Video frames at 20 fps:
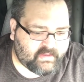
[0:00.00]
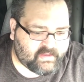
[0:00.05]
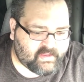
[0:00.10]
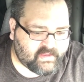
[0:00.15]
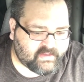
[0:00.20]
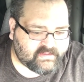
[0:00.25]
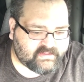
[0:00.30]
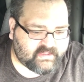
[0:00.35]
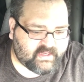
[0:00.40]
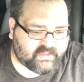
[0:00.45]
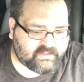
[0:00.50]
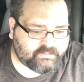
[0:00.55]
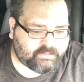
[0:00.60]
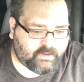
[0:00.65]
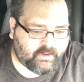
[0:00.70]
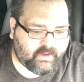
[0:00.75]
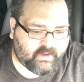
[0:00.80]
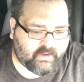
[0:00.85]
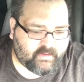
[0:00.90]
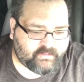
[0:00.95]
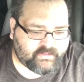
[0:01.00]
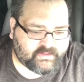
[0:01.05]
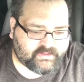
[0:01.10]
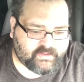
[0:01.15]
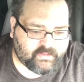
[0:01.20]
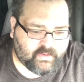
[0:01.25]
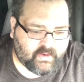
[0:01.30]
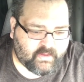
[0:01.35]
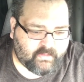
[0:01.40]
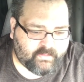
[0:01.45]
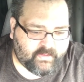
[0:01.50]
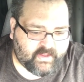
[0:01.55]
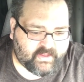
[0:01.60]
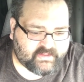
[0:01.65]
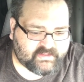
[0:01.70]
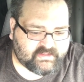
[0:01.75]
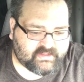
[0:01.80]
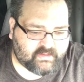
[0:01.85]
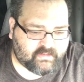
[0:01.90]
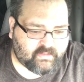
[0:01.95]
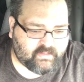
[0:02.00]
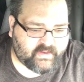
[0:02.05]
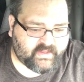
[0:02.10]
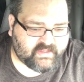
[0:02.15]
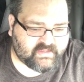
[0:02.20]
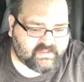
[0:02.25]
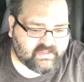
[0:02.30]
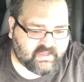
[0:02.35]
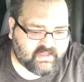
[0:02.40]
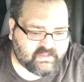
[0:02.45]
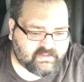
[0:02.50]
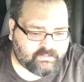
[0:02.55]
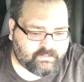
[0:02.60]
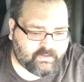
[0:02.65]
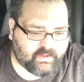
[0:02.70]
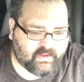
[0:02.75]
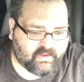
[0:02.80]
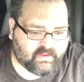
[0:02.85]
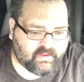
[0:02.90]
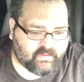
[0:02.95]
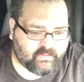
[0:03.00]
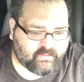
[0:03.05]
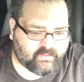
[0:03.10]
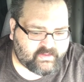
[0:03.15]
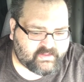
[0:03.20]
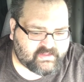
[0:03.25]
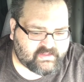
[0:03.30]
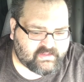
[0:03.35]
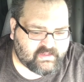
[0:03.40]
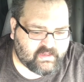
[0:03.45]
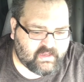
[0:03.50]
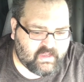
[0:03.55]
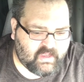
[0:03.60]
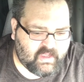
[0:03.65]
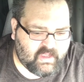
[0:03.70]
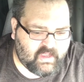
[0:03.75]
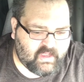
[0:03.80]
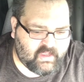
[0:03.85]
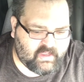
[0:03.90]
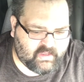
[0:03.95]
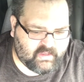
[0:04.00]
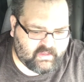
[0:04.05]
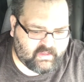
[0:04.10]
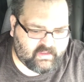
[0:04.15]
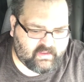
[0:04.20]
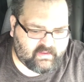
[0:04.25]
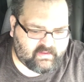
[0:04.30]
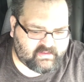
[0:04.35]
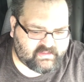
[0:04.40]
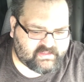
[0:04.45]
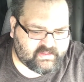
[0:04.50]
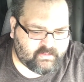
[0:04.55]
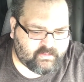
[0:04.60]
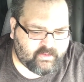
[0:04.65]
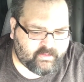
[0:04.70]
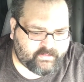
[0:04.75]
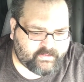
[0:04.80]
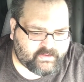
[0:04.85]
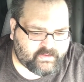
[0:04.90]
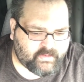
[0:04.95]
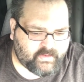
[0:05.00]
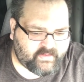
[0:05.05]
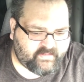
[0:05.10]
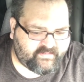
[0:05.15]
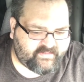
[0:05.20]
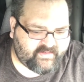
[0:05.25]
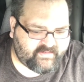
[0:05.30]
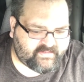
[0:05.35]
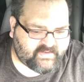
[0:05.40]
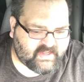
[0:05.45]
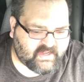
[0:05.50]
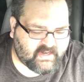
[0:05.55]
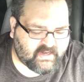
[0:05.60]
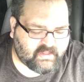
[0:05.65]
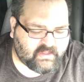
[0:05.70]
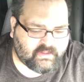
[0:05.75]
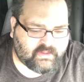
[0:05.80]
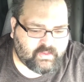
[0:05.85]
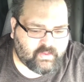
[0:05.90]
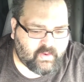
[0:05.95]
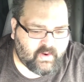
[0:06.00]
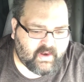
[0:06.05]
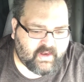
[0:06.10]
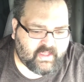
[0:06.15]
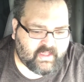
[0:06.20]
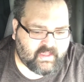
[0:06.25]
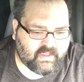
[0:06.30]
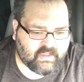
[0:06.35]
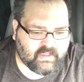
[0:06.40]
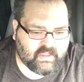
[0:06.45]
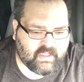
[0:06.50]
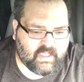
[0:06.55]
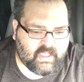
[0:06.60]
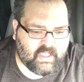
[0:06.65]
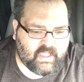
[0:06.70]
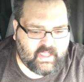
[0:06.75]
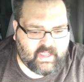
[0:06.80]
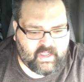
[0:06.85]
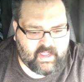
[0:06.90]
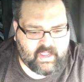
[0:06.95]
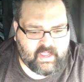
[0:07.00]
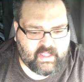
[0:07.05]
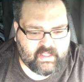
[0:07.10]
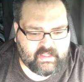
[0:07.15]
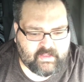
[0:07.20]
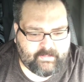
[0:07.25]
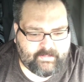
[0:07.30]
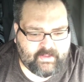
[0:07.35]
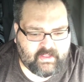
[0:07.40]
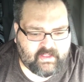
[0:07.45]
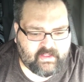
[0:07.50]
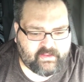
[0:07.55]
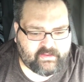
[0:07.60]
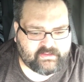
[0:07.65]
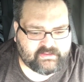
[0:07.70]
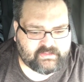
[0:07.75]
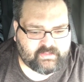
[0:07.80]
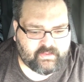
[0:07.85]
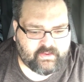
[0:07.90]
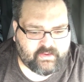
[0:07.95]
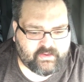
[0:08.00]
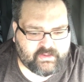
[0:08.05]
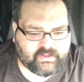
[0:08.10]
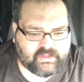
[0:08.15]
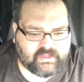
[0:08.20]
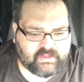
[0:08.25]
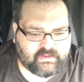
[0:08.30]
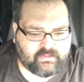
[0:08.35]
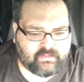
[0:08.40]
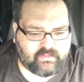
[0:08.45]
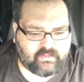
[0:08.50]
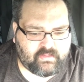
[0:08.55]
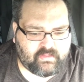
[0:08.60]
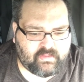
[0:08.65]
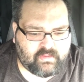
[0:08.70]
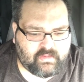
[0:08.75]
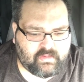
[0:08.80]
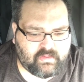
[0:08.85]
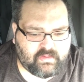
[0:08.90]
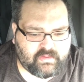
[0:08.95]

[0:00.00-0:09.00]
king size blanket was $20. The queen size blanket was somewhere between $15 and $20. And the pillows were $2